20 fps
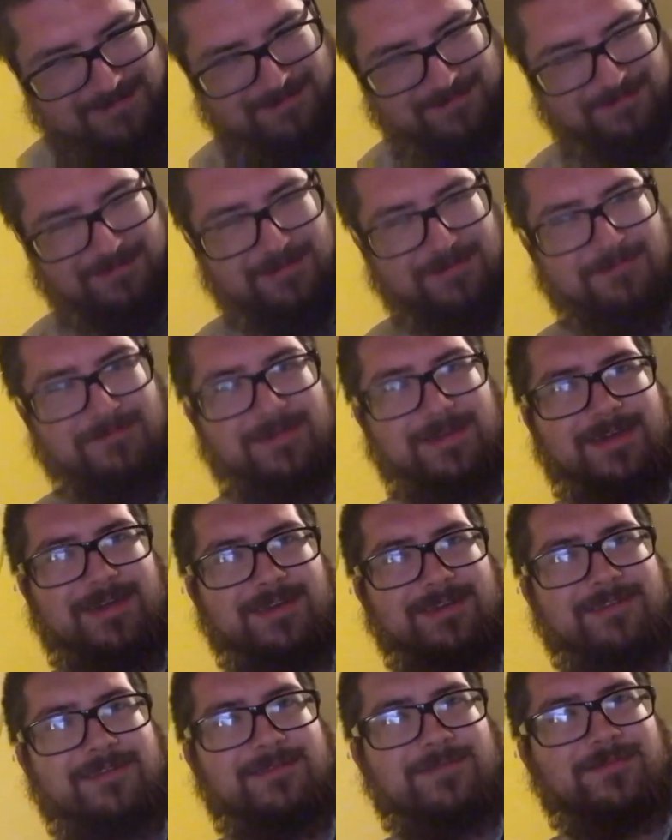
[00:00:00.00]
Oh
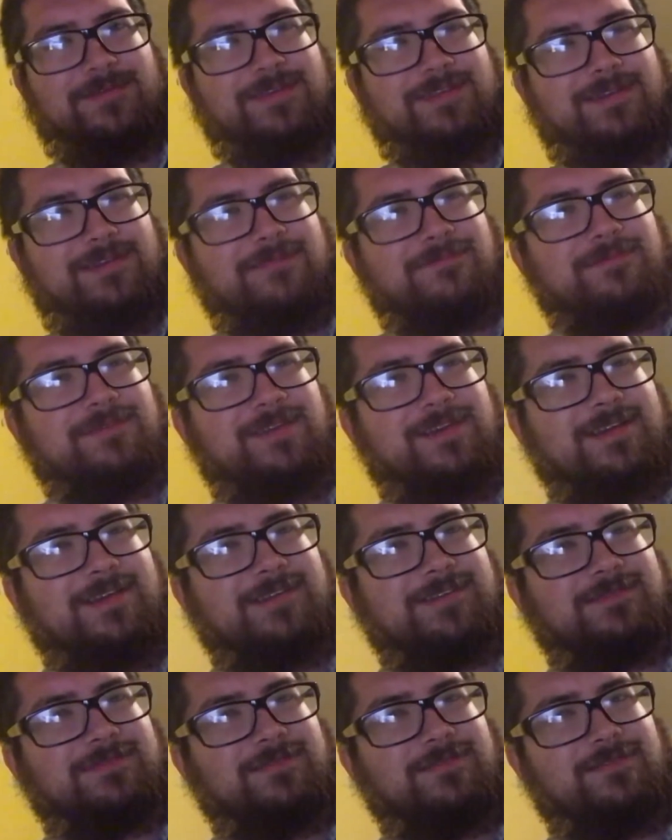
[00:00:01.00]
man, I really hope you
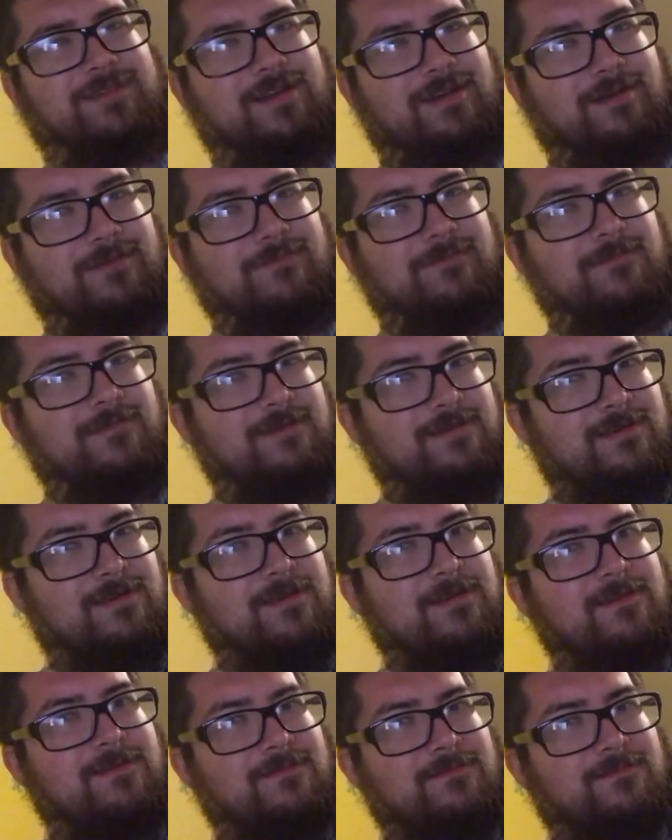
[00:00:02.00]
guys were um
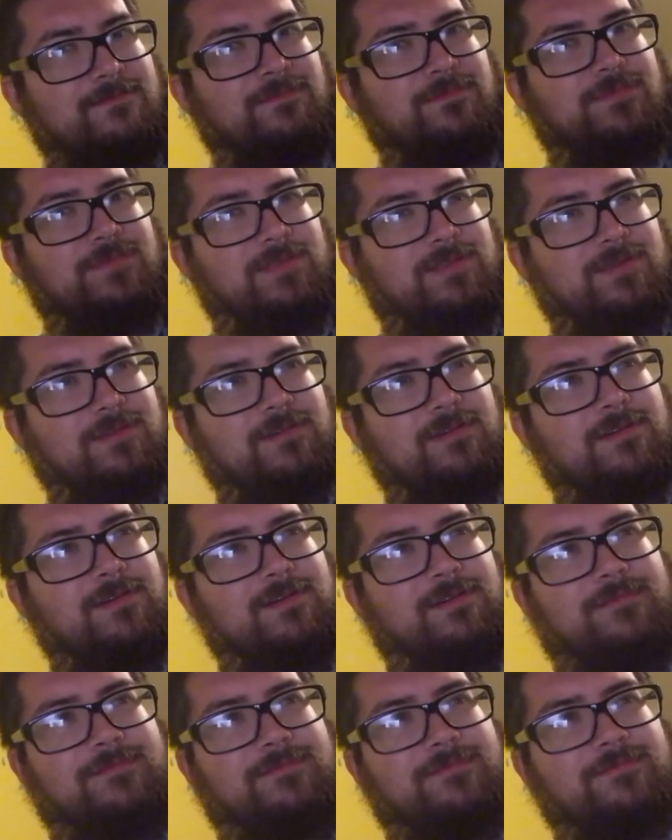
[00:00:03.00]

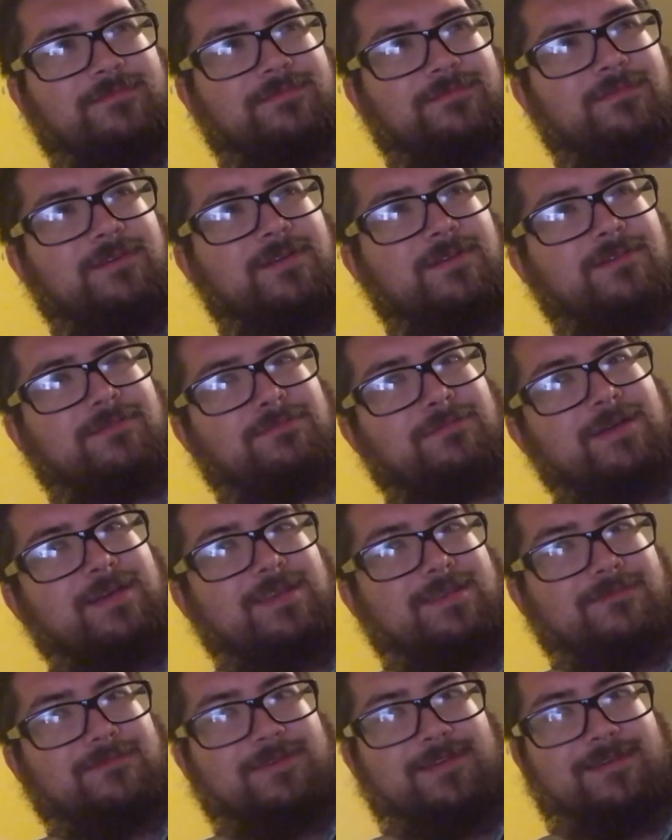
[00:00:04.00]
are very
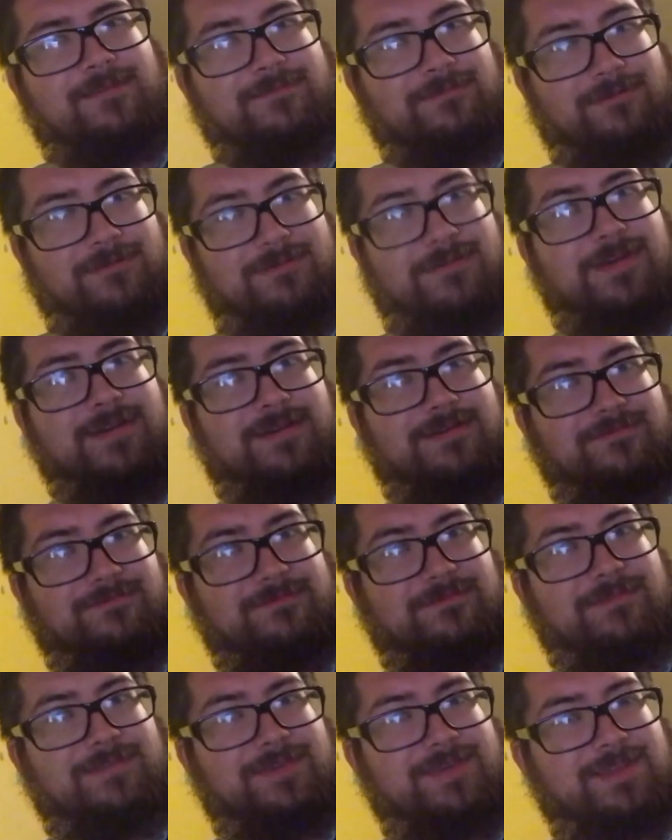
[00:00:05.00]
proud of me for
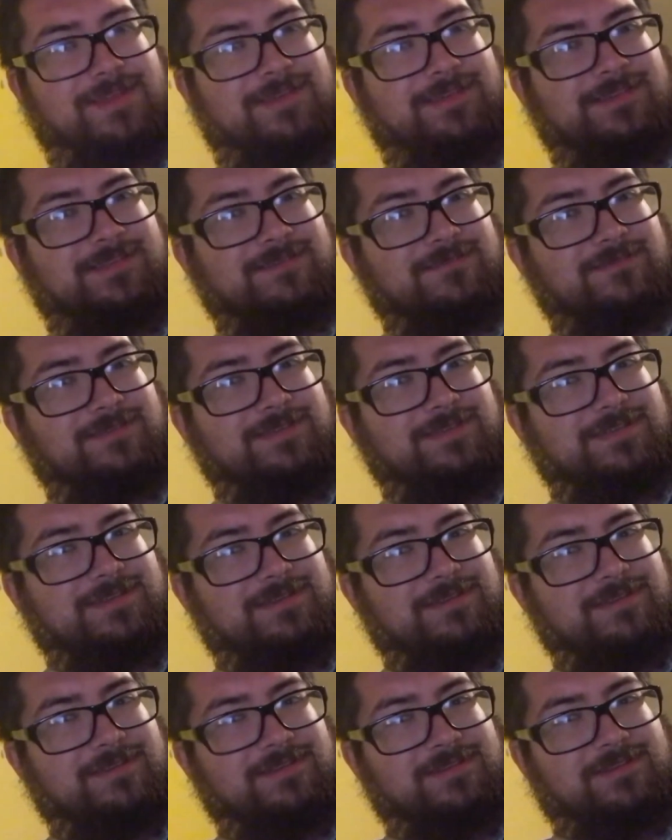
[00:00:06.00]
um, getting some of these
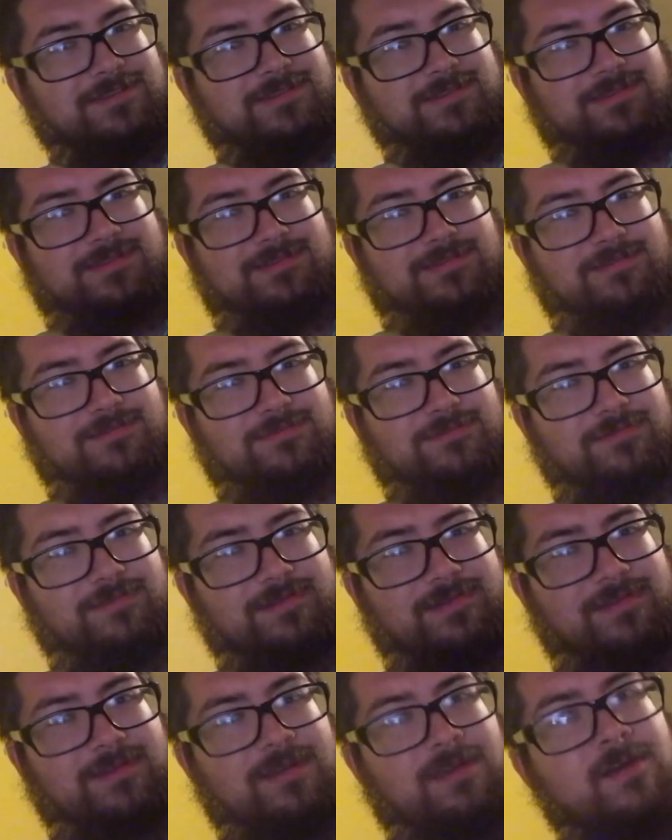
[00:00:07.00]
characters. Oh
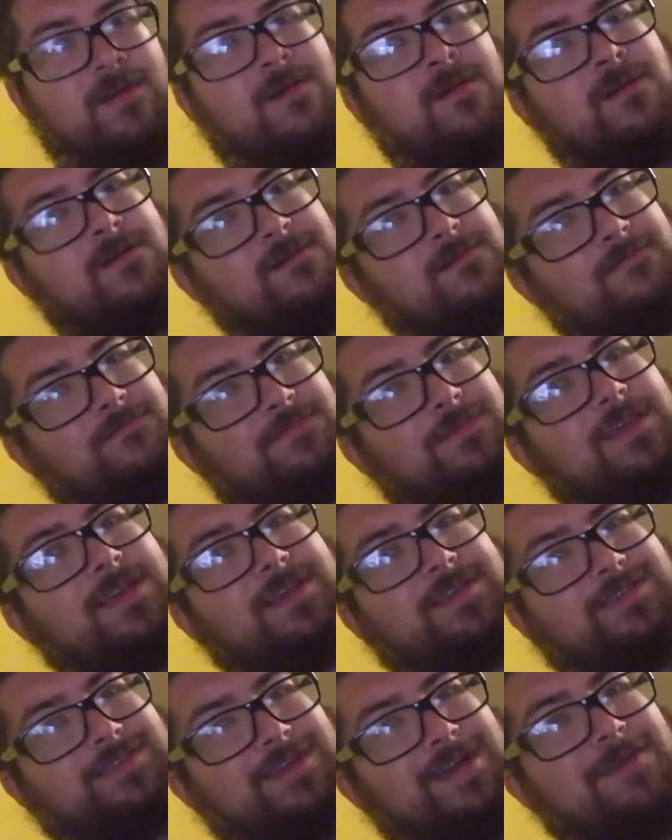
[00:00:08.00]
boy.
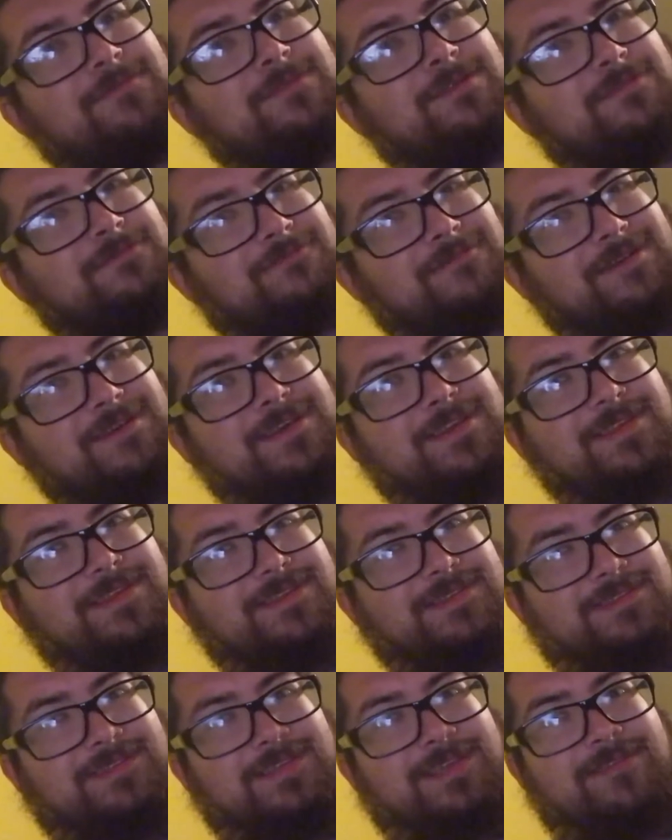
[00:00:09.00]
Yeah, Diamond
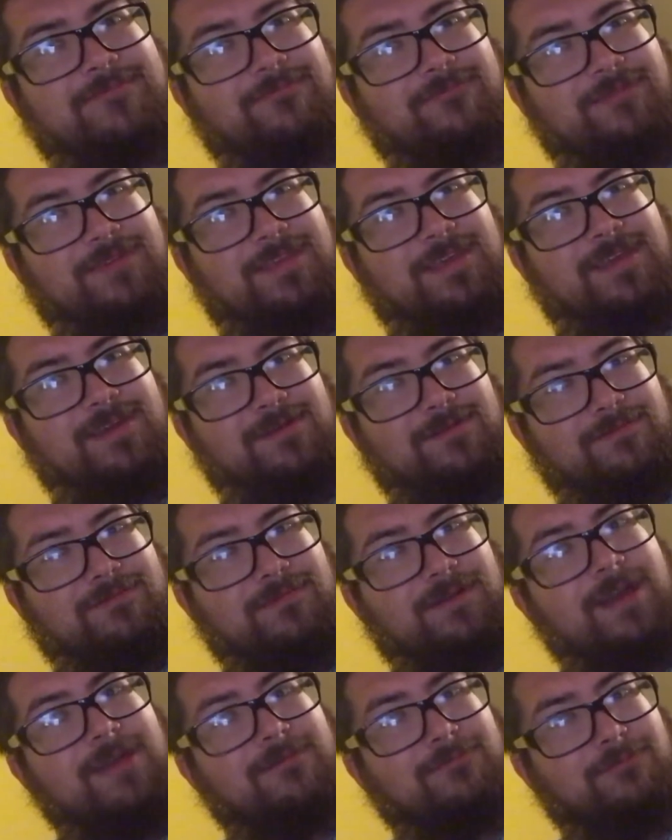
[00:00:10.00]
Raiden team video
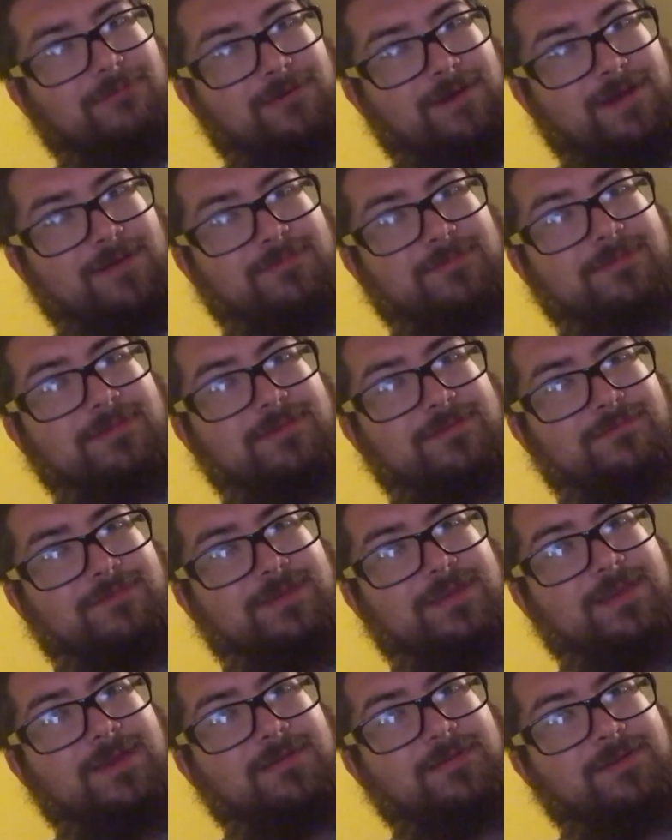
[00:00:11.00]
might probably
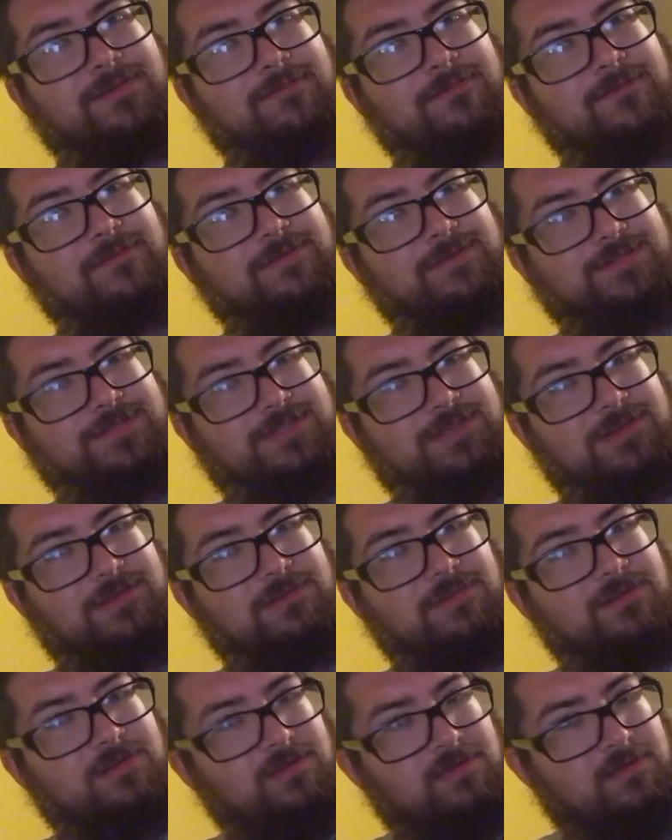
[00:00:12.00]
be coming very
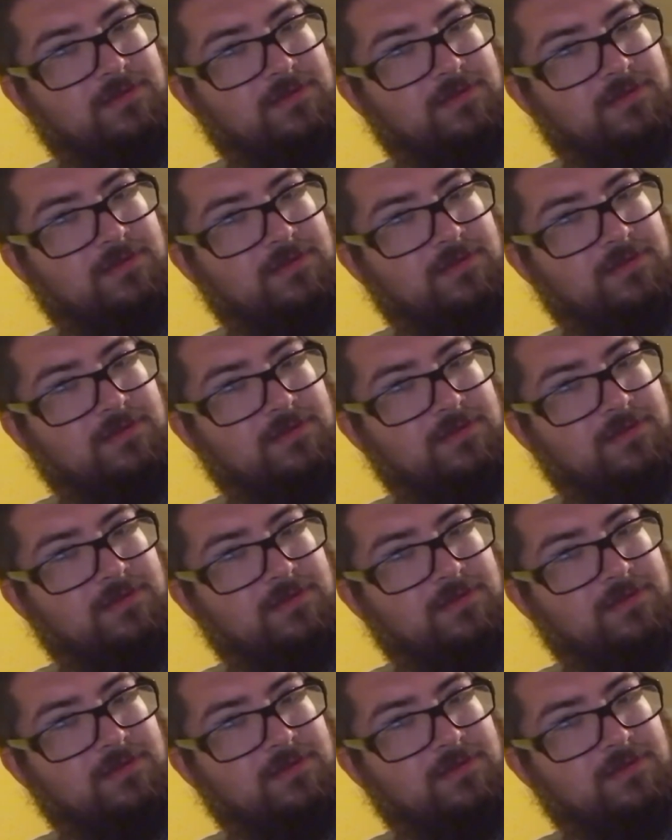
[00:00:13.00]
soon.